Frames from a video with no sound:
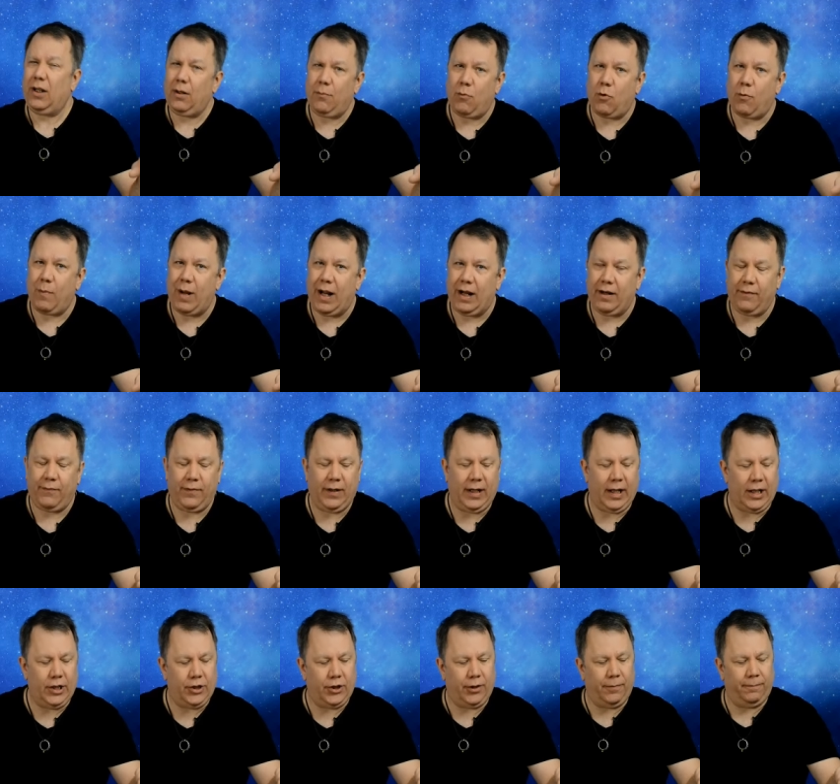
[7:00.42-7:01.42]
little more
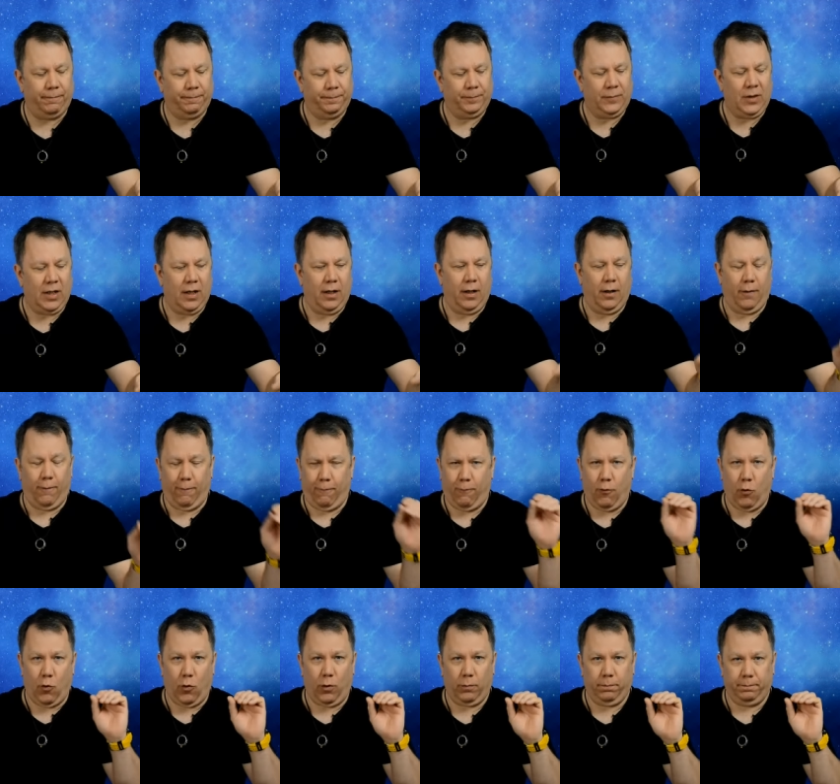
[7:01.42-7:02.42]
magnification
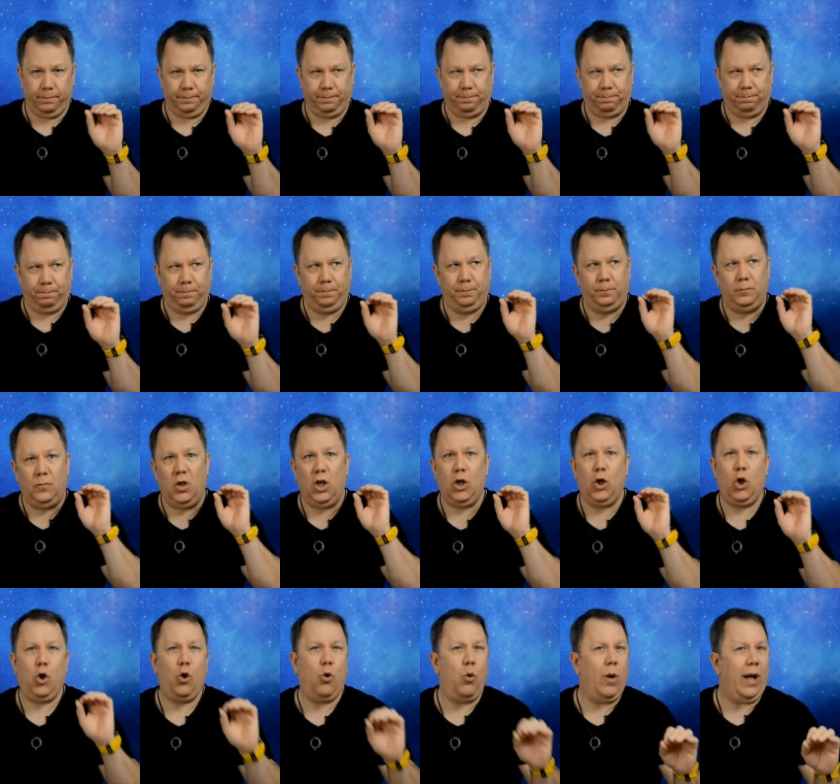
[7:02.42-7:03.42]
for
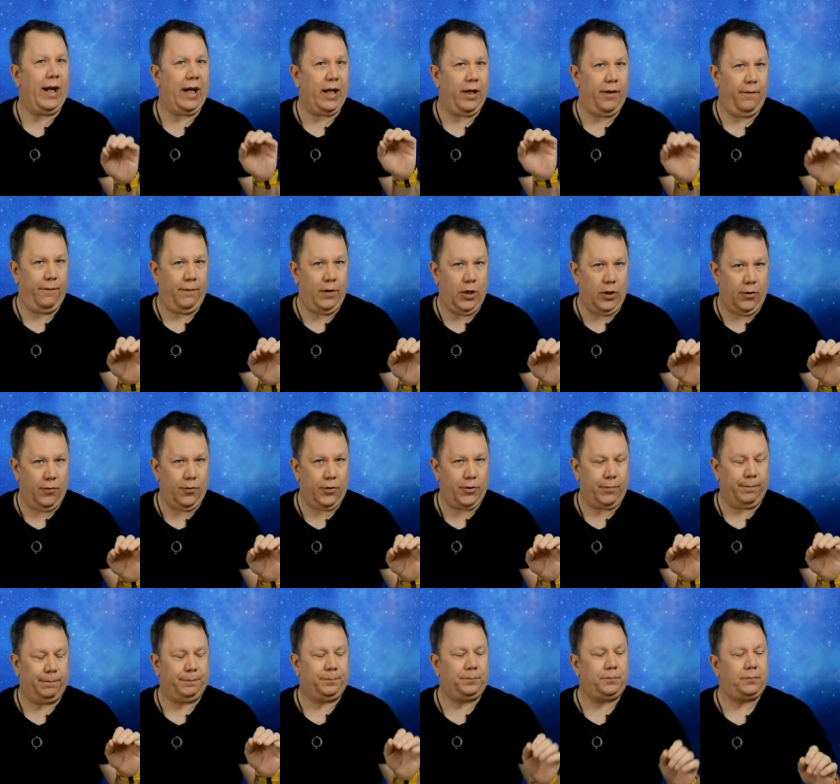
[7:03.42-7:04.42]
quick
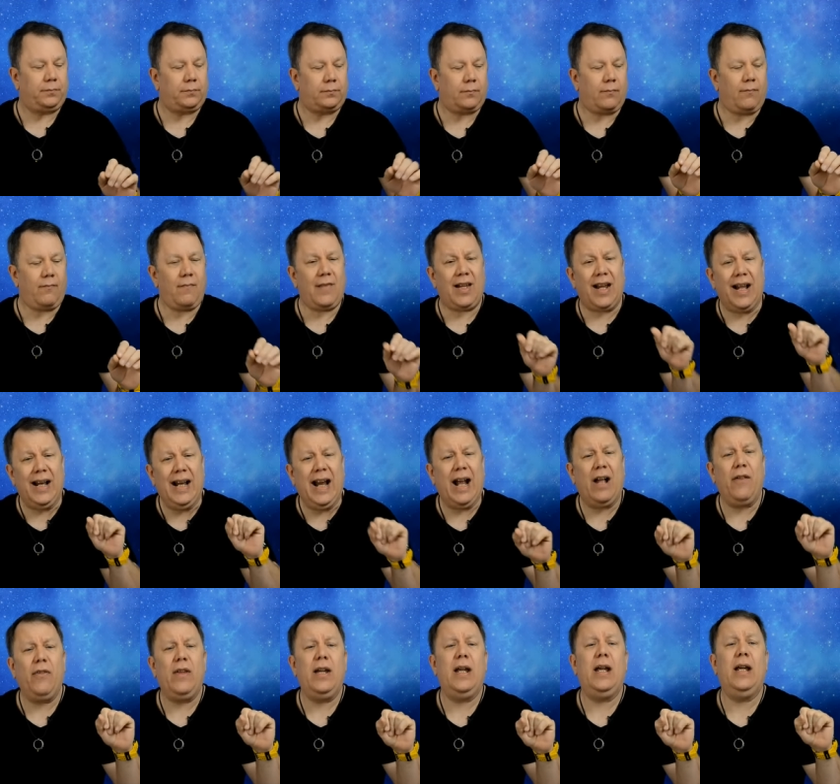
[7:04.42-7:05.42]
views.
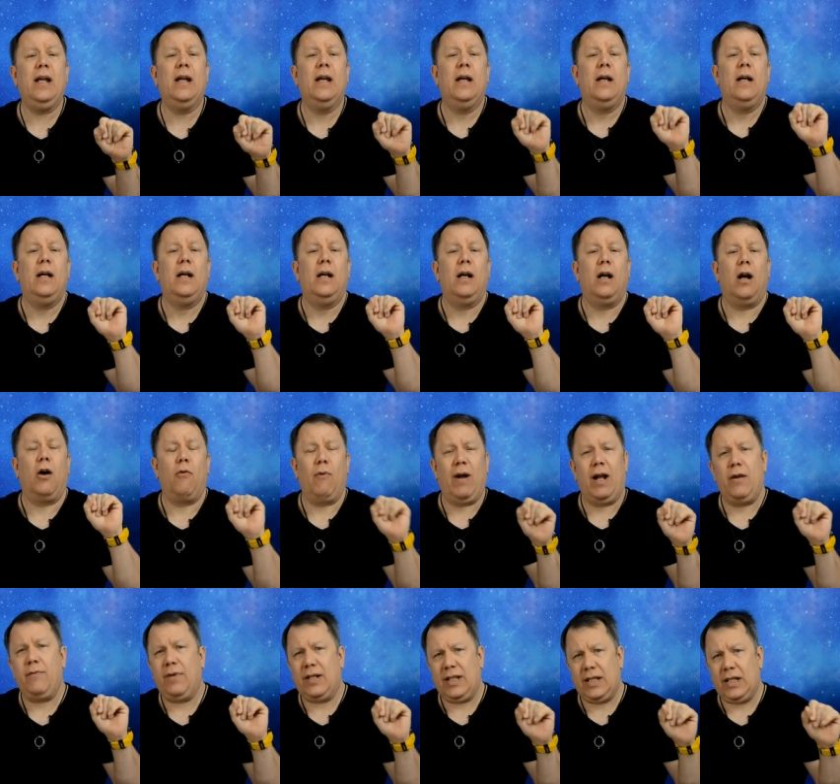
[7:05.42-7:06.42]
Now, the
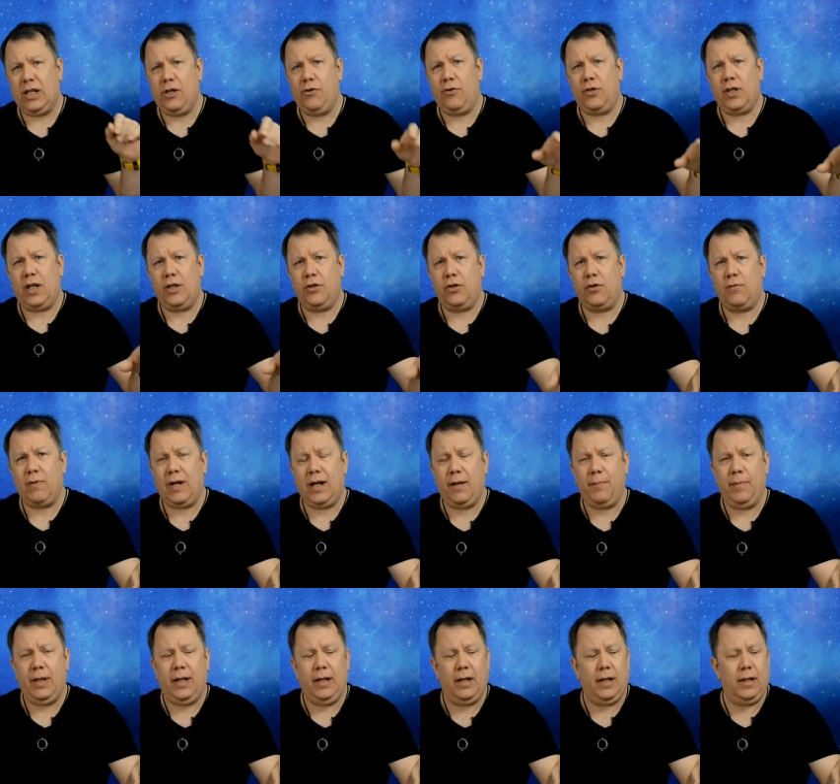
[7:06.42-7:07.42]
Orion Resolutes I just
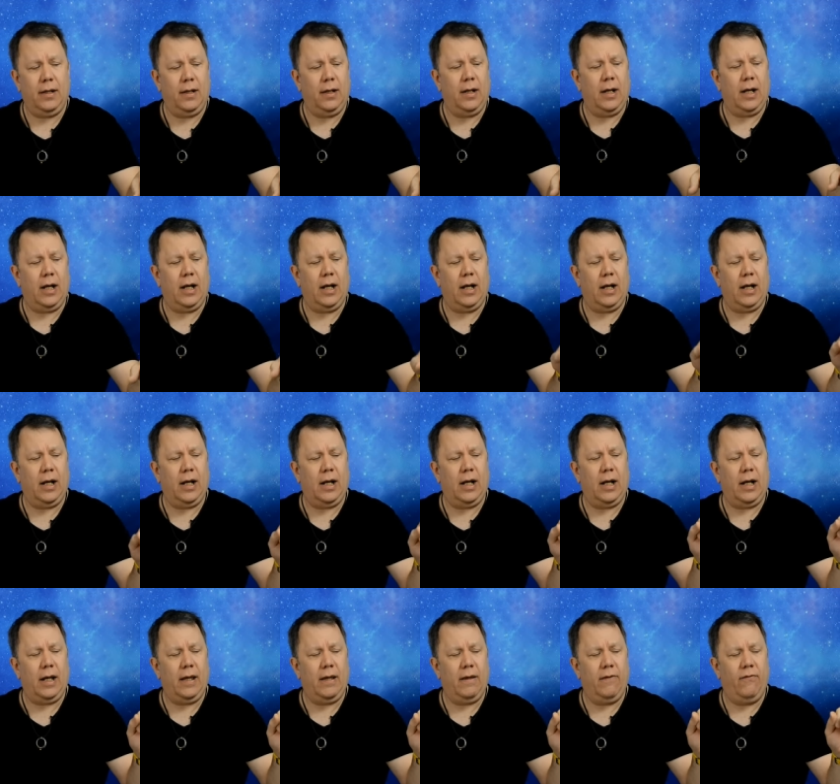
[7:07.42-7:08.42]
recommended,
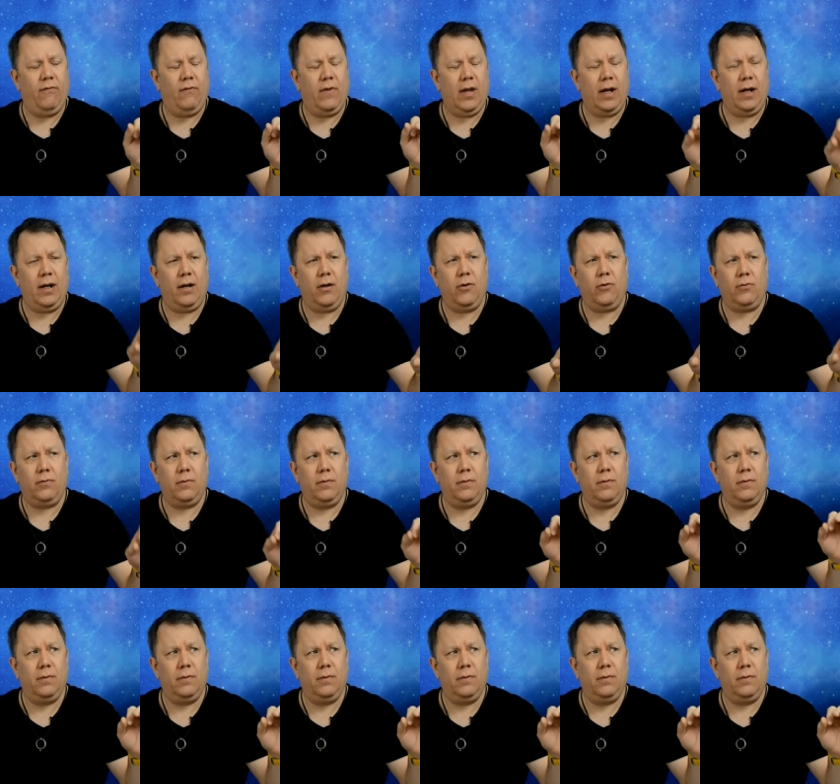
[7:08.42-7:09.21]
they're,